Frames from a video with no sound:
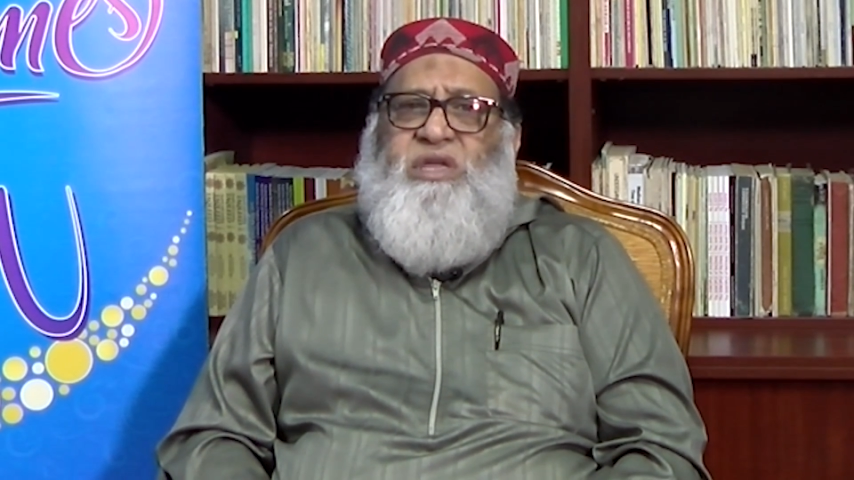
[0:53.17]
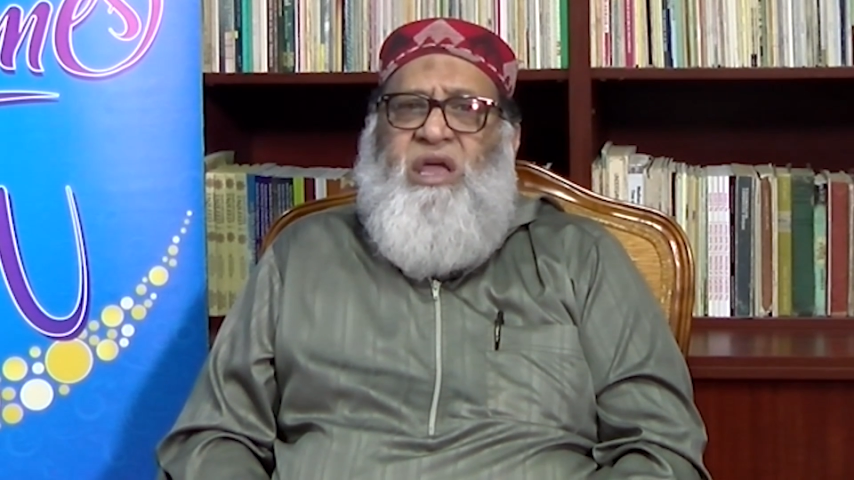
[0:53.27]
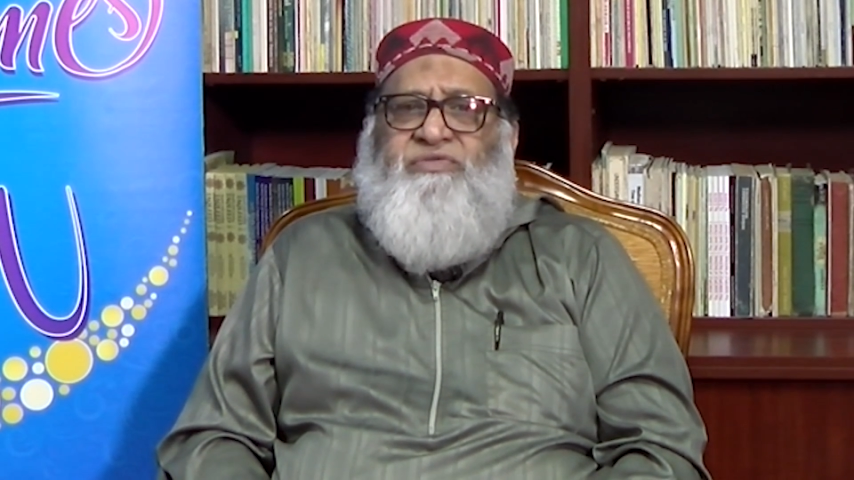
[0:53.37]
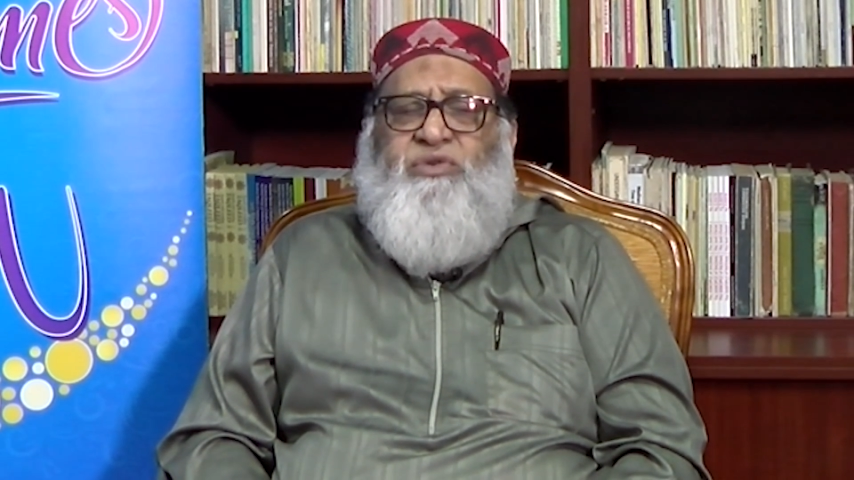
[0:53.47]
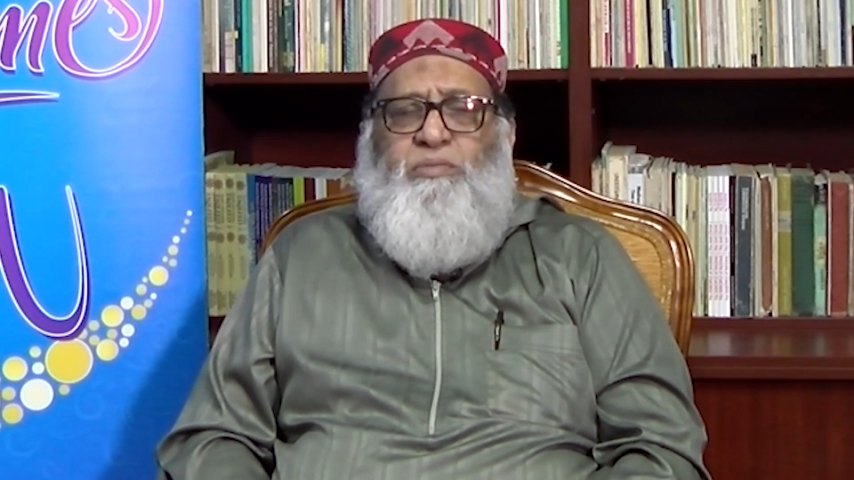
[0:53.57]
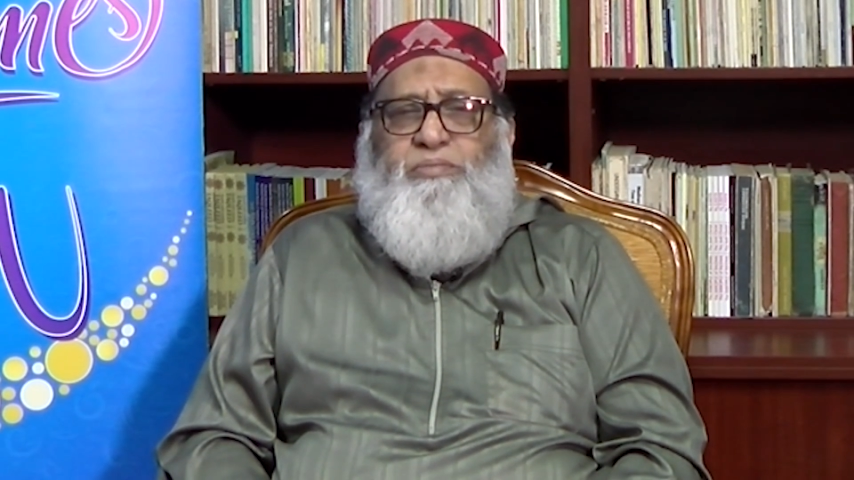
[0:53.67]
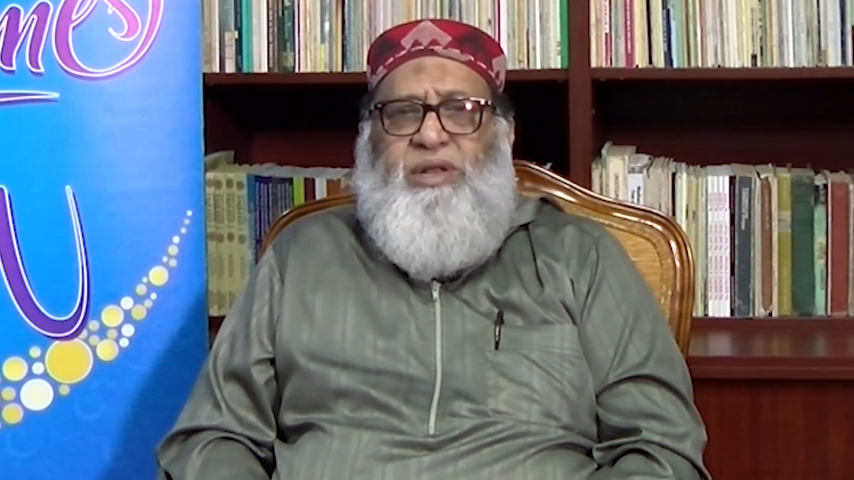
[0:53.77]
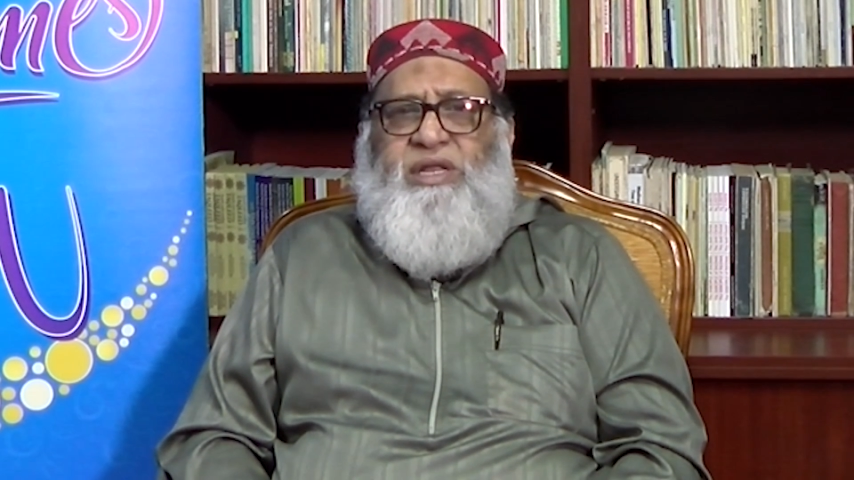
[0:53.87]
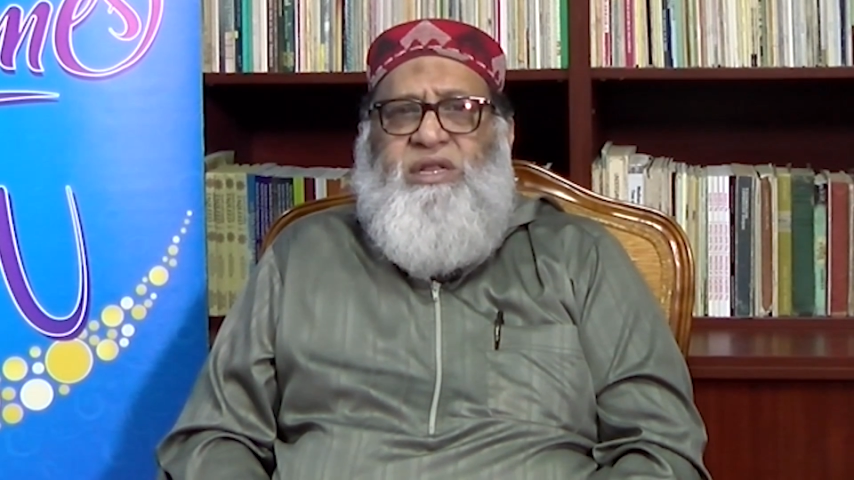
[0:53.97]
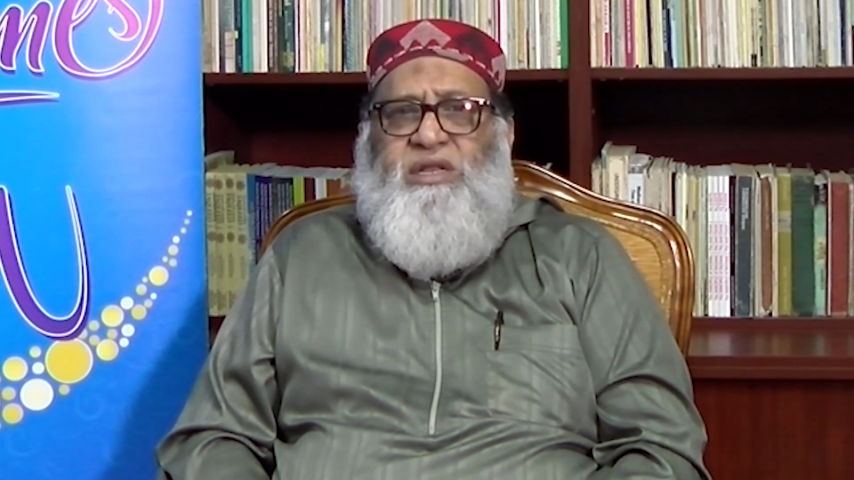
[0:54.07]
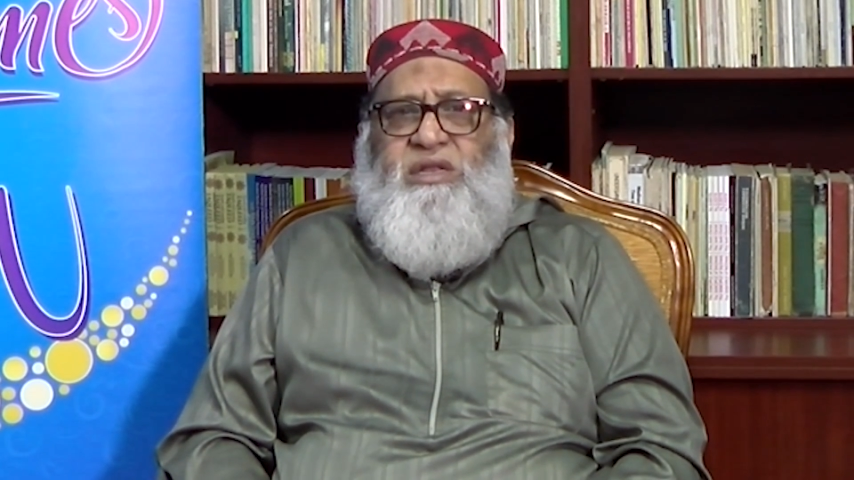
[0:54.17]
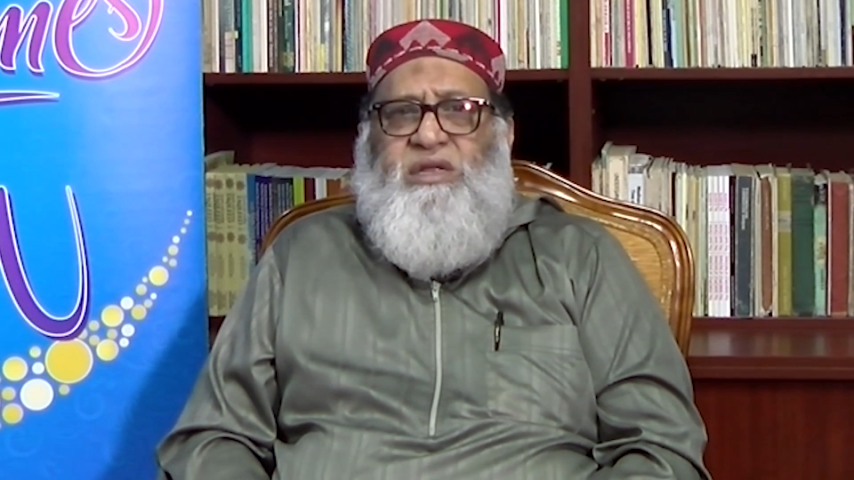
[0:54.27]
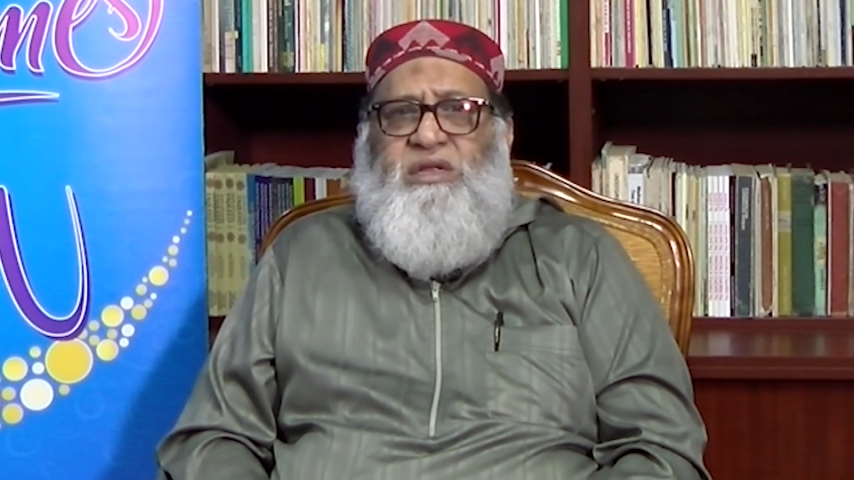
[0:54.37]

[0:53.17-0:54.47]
have completed